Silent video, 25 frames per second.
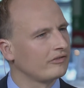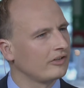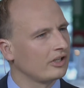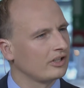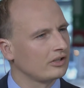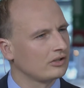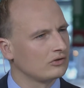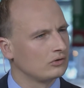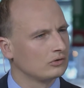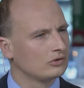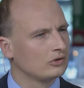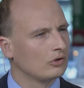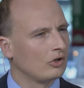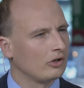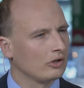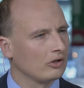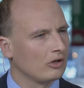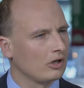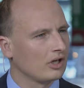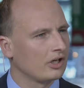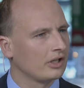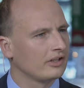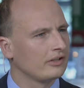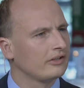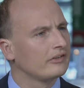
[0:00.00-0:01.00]
That means
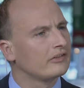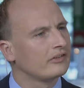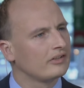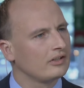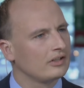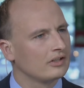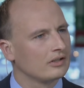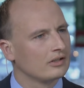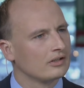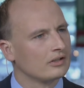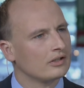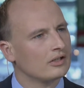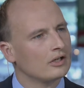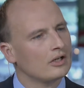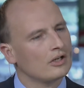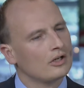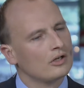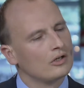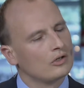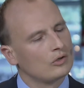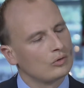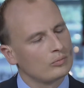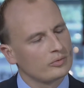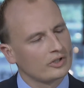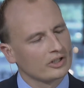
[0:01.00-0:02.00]
reorganizing
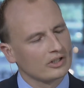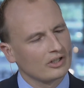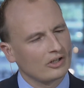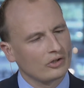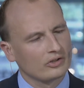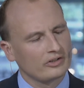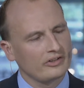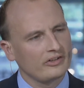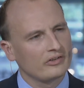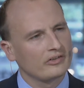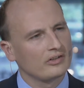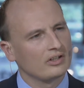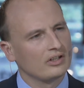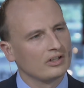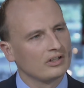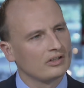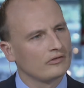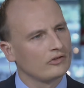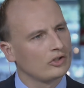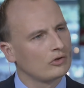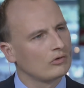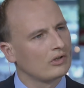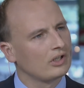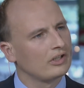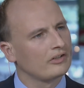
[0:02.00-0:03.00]
production to achieve
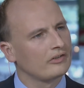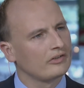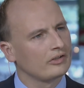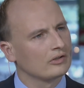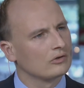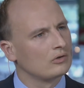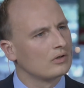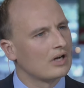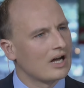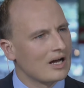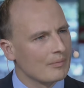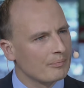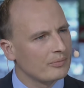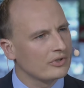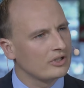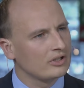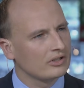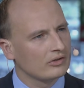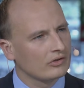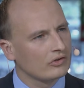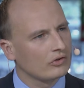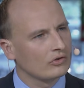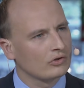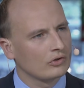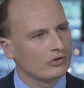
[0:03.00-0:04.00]
exactly this
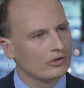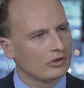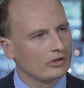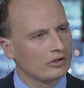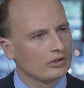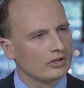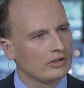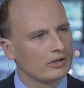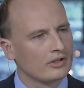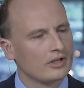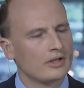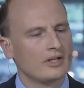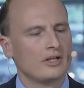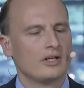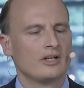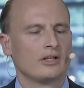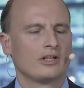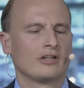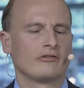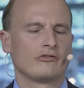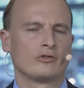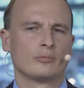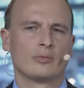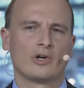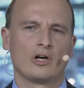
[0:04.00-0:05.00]
individualization, and that
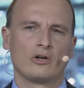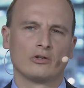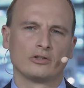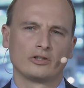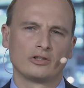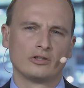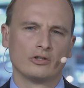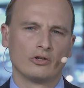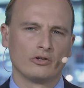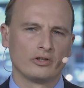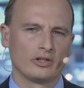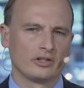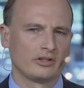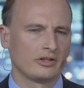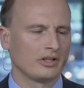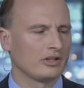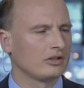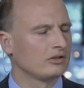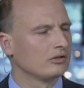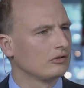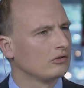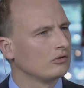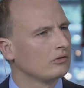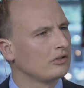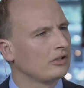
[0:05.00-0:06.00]
requires new
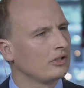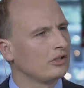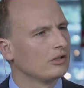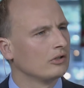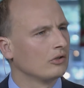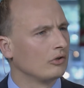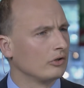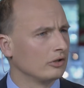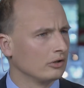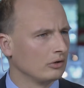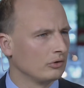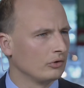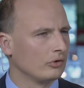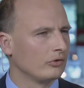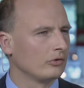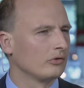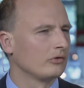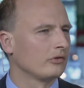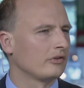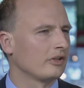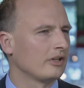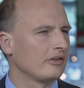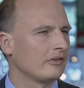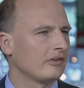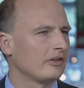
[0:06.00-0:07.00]
technologies, new
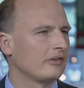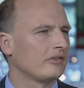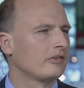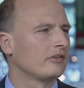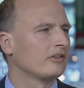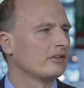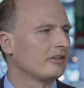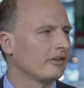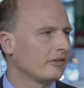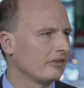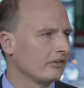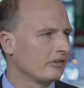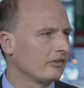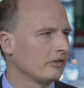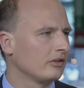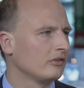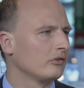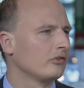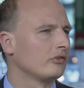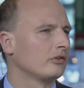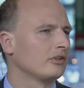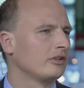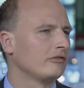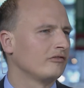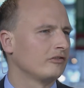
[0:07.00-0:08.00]
solutions.
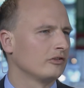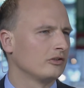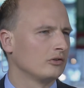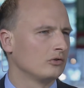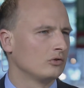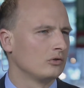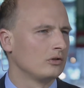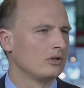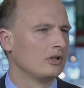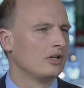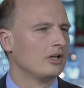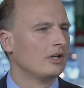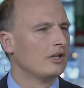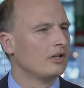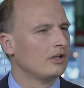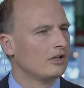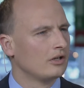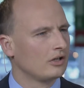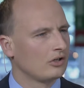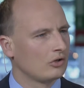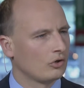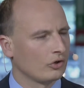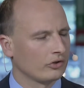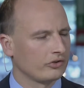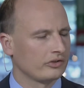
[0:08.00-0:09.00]
That is Industry
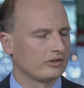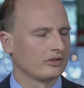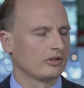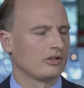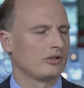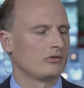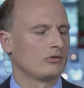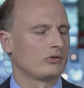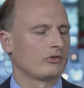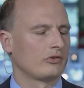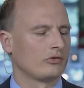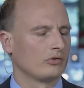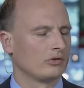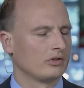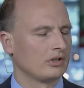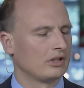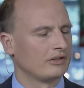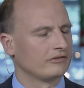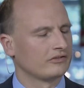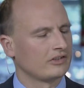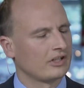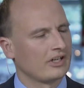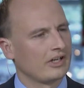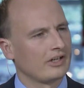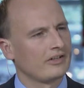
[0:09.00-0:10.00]
4.0.
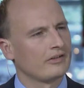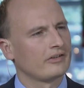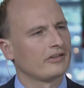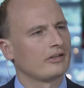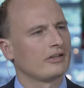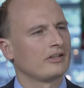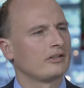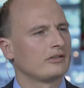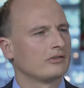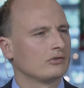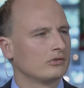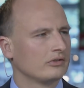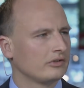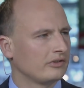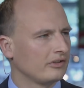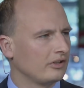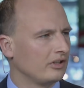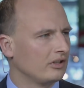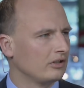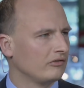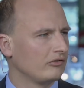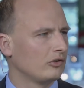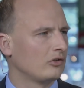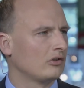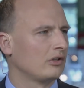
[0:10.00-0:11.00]
On the one hand, cost
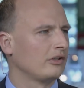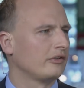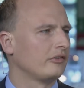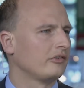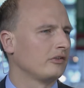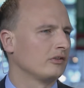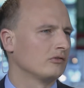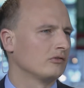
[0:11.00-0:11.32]
reduction and